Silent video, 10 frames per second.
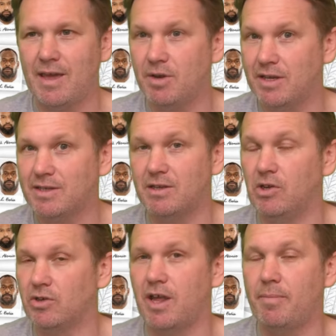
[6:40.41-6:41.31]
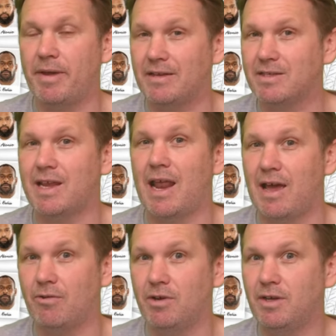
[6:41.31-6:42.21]
and it looks like being a
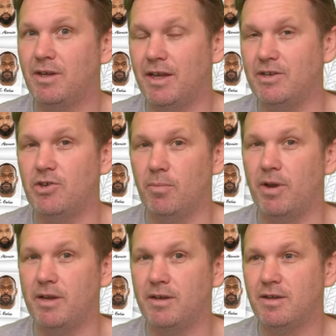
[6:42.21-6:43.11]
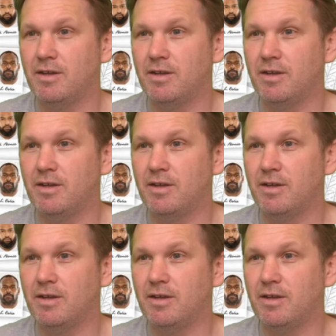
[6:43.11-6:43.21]
sellout in Dublin.